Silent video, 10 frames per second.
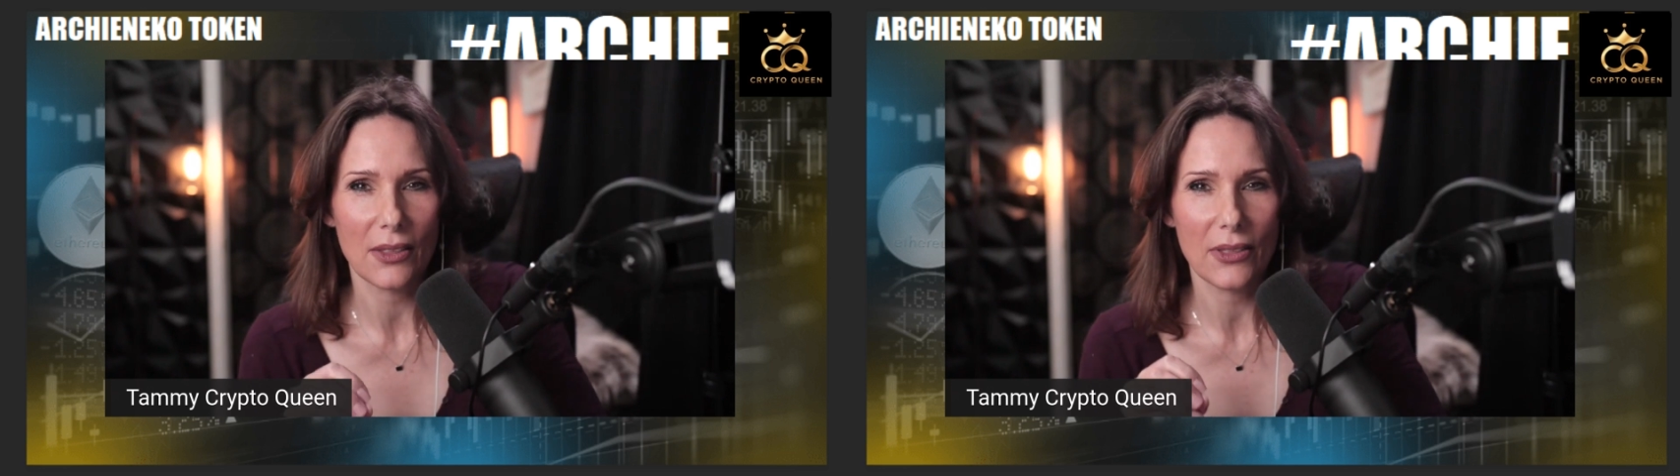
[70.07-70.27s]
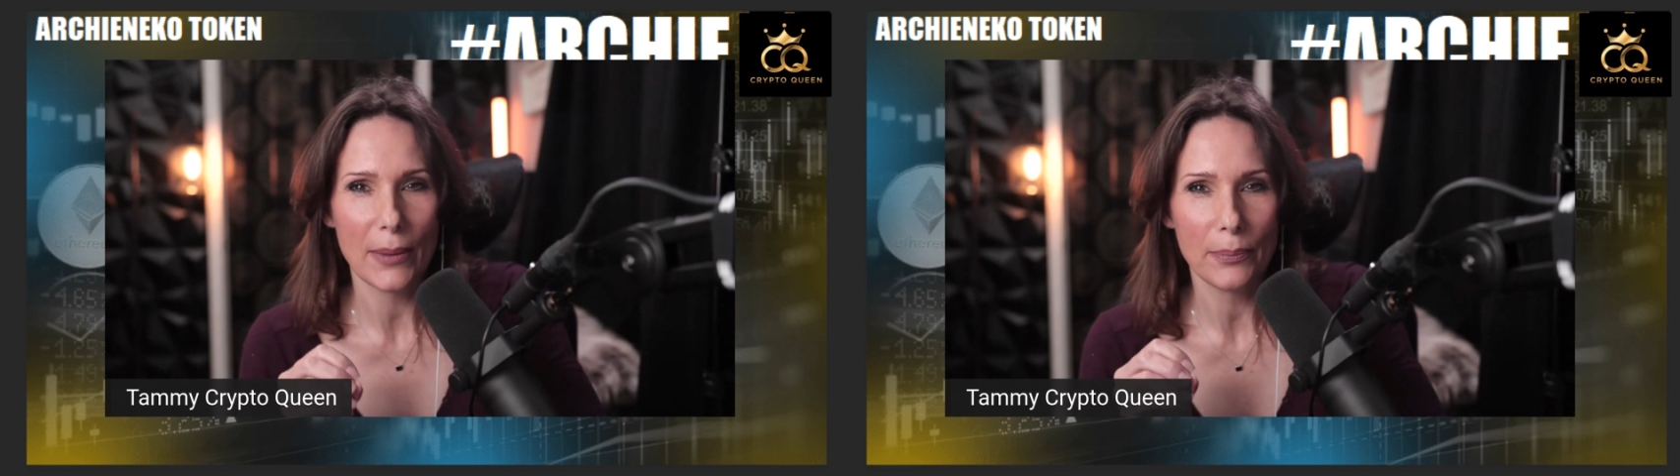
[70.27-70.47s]

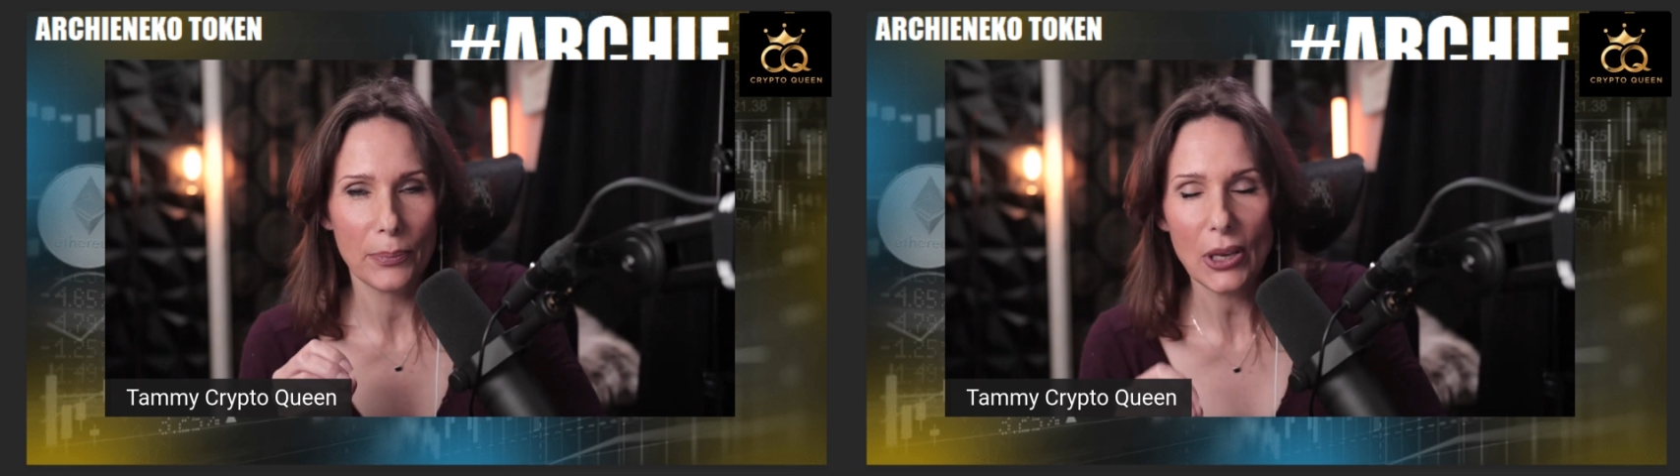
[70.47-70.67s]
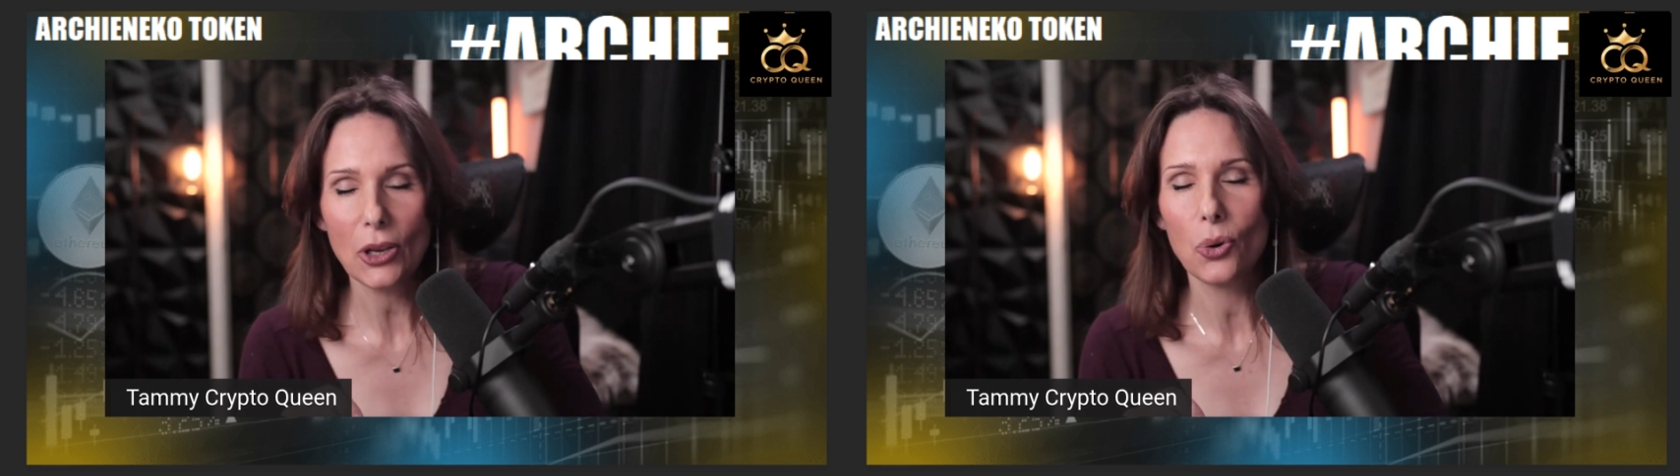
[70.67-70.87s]
that
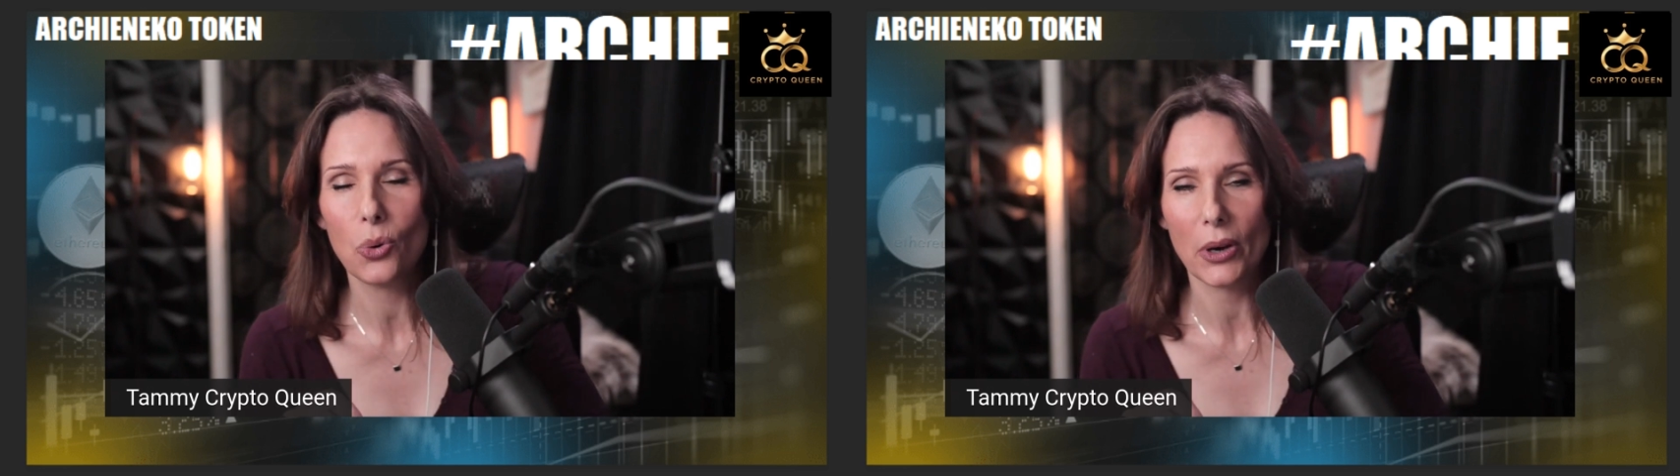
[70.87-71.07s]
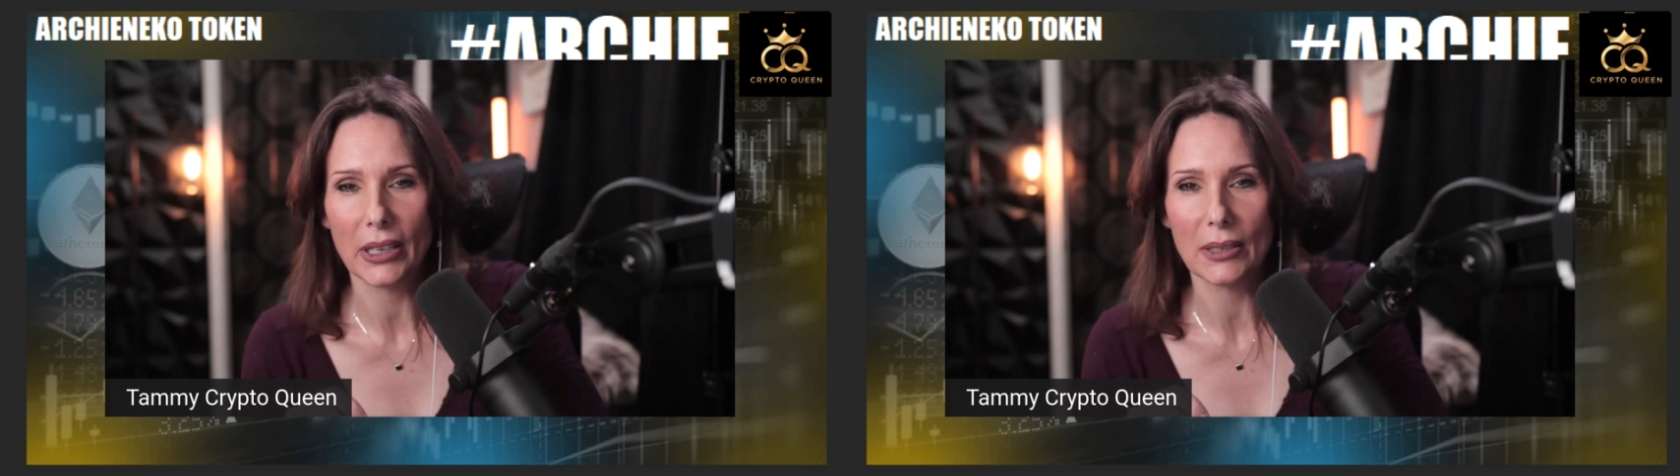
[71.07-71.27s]

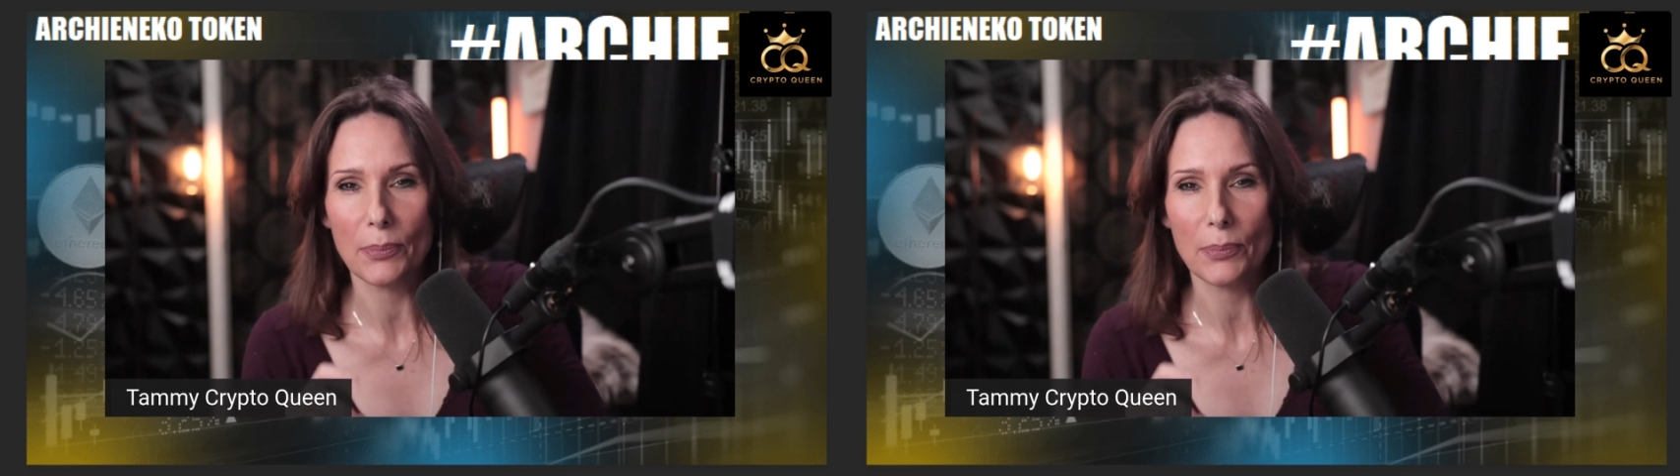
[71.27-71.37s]
Bitcoin